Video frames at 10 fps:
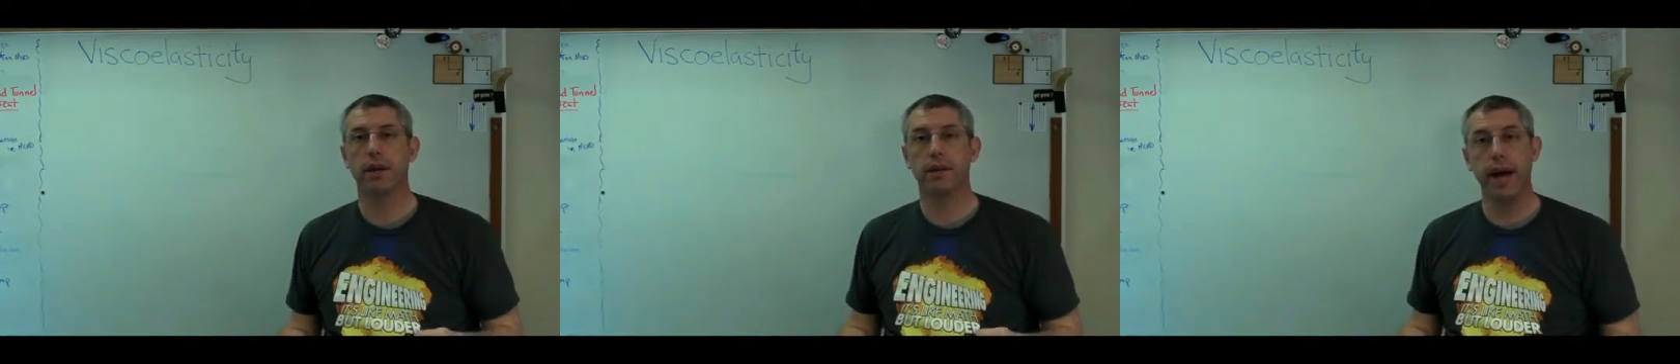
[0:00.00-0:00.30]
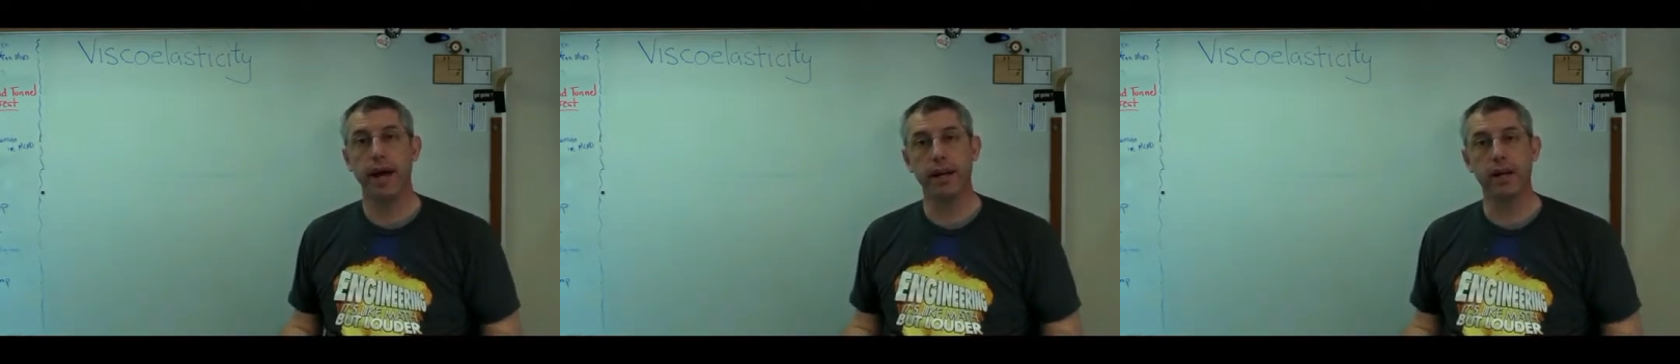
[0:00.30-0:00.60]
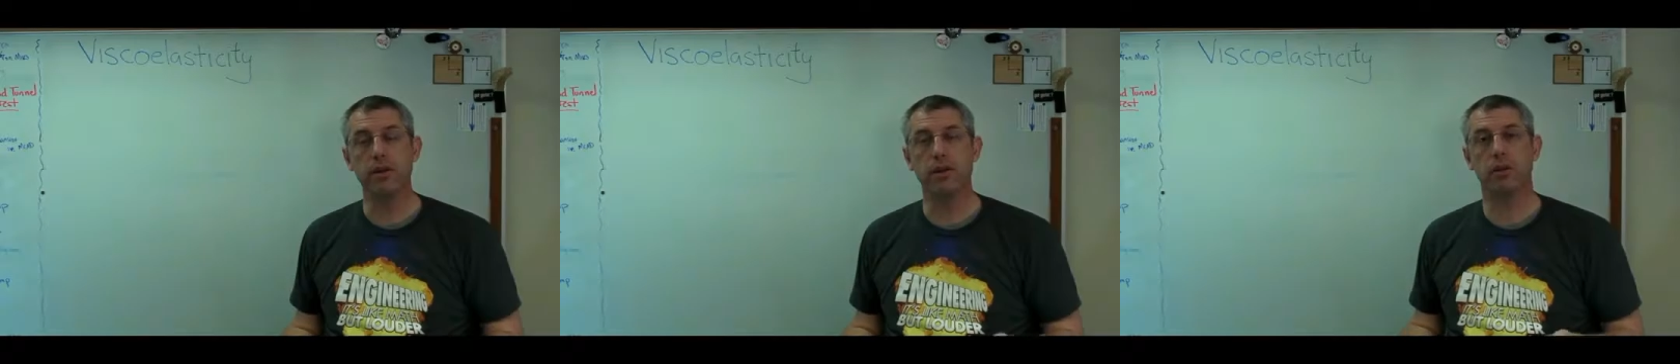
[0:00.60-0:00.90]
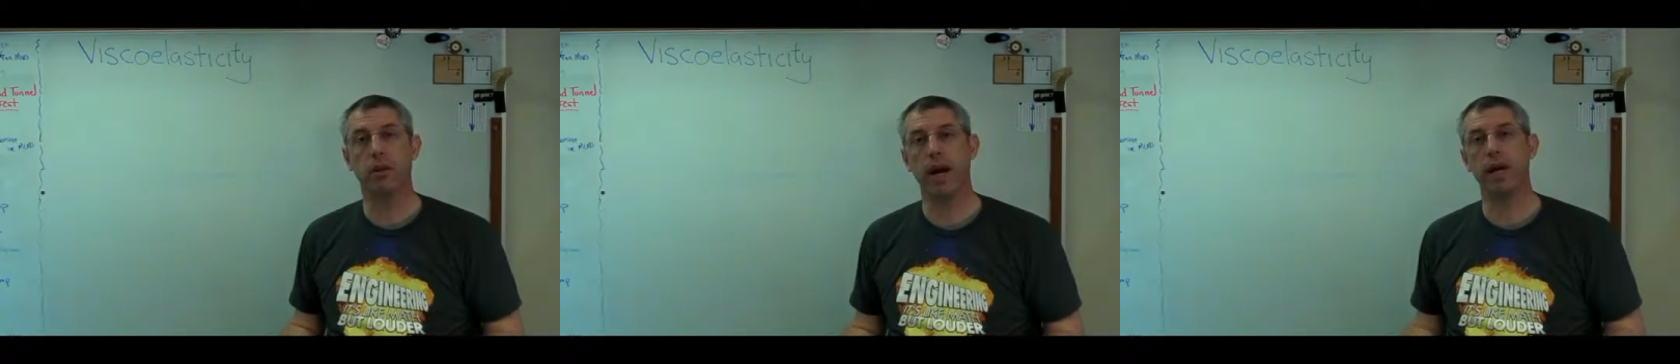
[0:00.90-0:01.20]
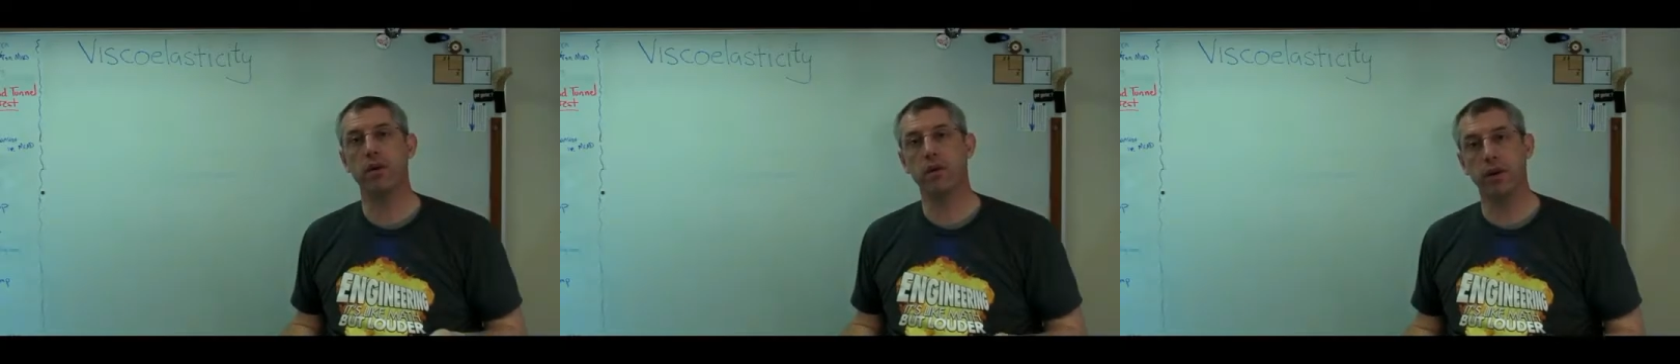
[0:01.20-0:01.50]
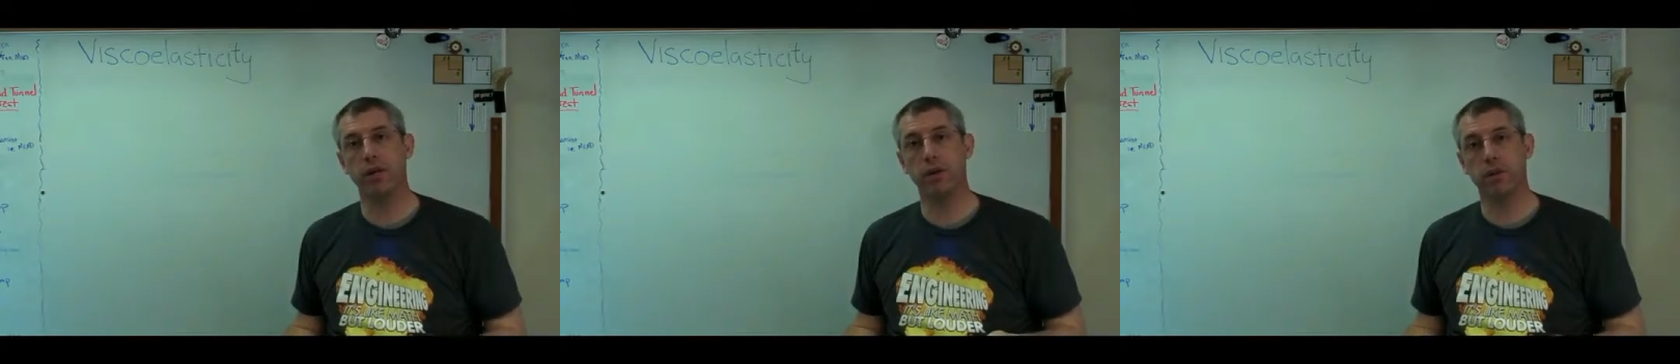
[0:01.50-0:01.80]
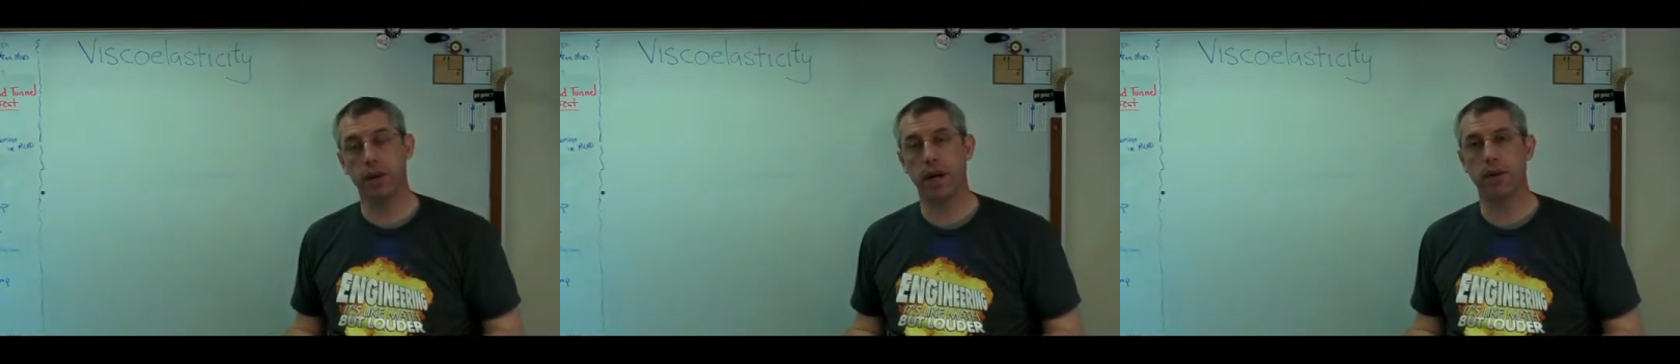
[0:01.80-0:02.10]
That is, the rate at which you
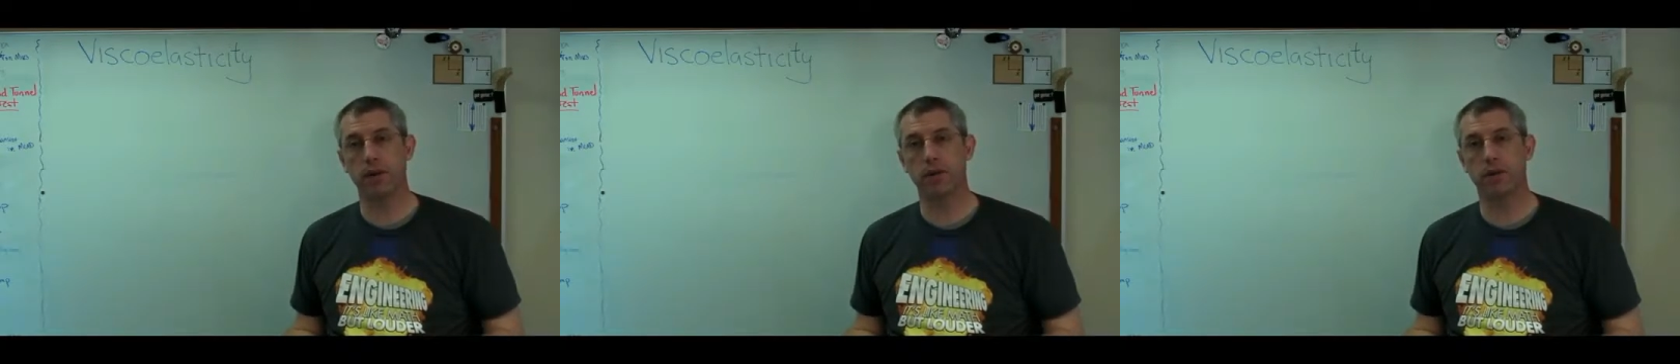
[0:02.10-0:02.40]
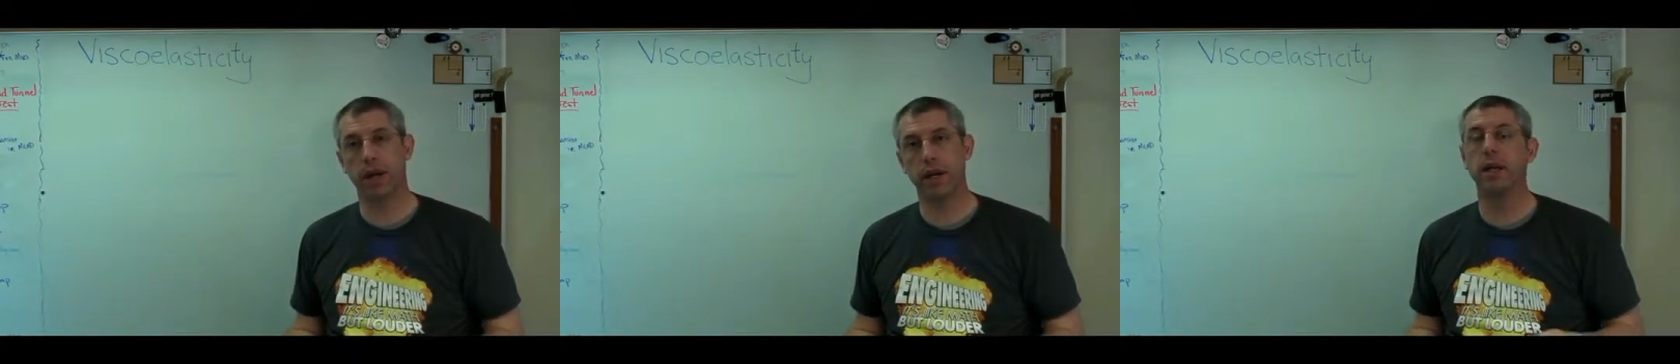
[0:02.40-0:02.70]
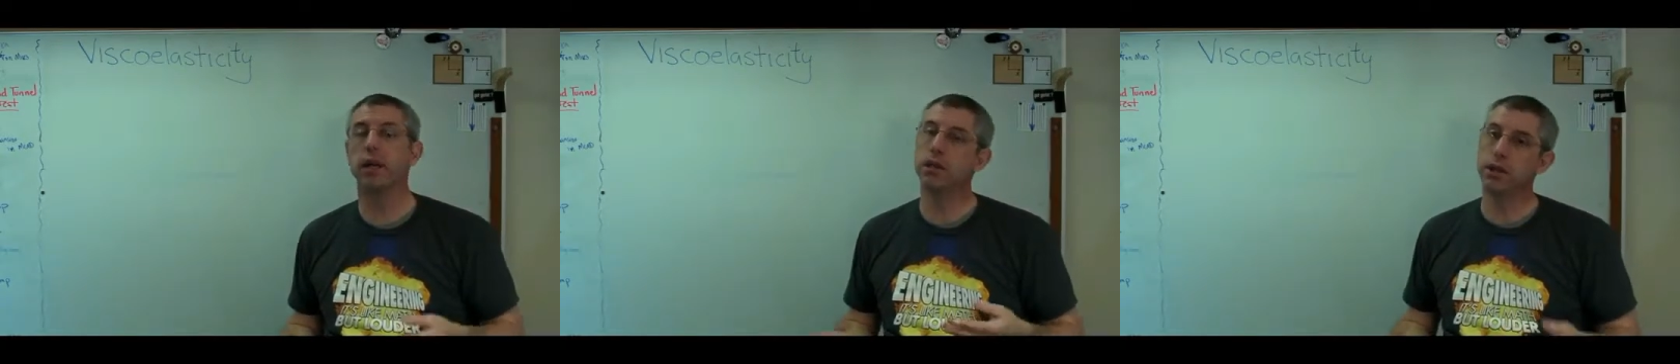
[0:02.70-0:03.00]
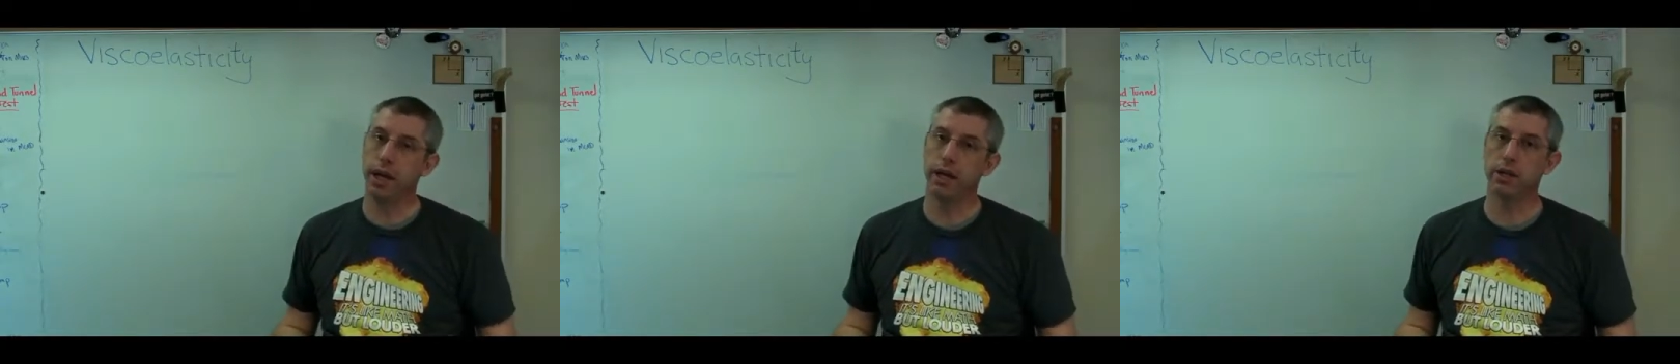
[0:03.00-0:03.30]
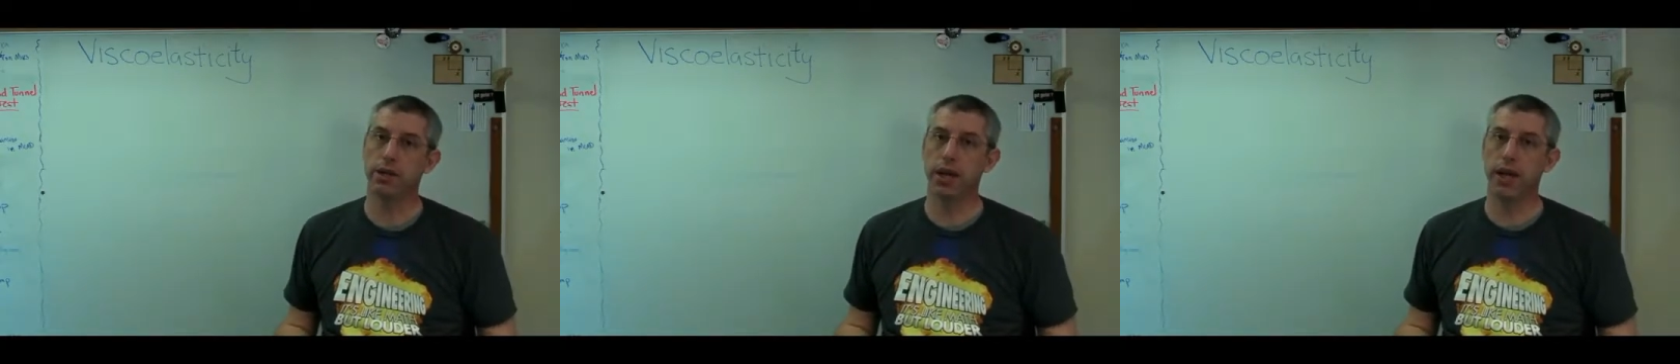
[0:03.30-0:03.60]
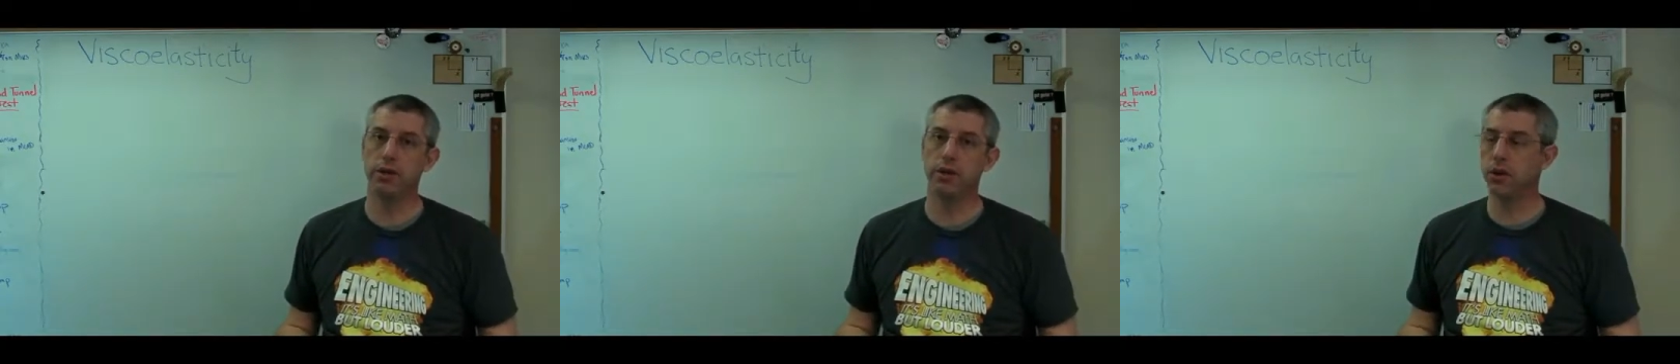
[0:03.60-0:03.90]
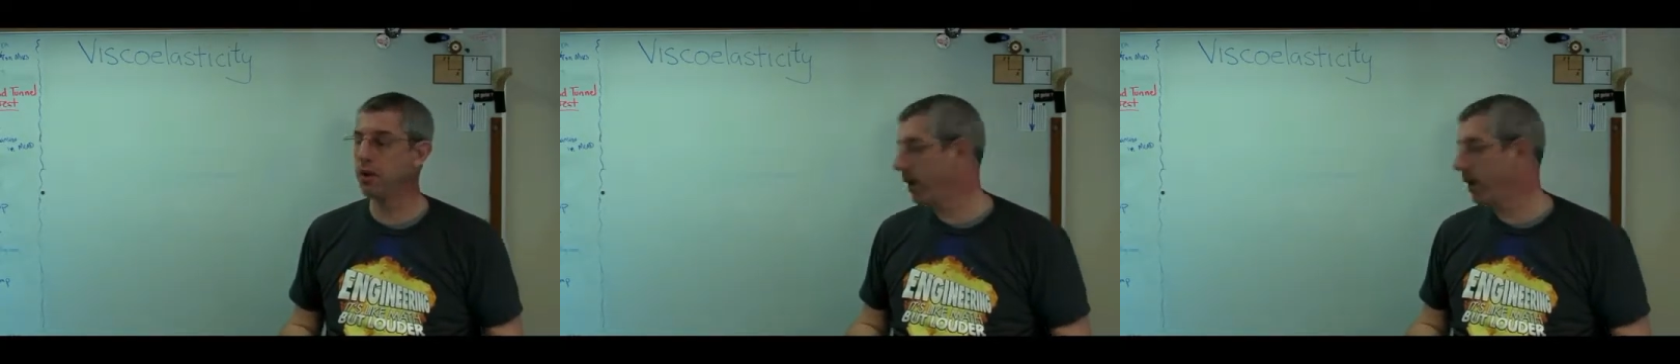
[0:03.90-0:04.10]
apply the strain changes the answer you